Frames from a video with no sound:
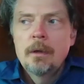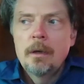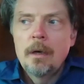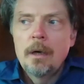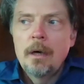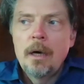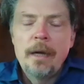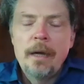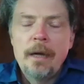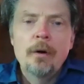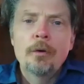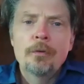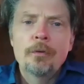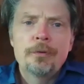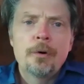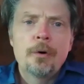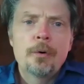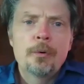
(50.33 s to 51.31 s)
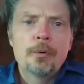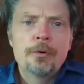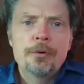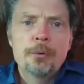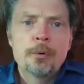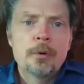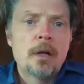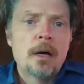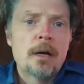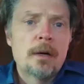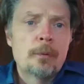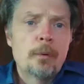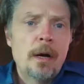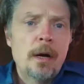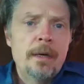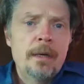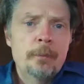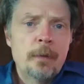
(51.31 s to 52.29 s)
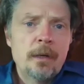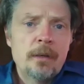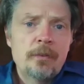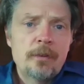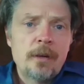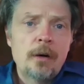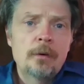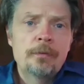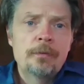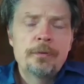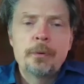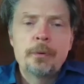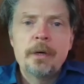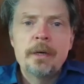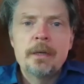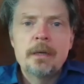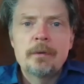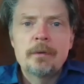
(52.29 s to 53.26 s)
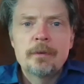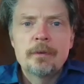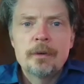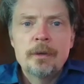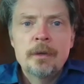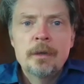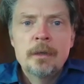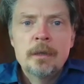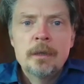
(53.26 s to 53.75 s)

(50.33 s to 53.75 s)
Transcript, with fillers: Uh, I also do a lot of writing myself, so I cover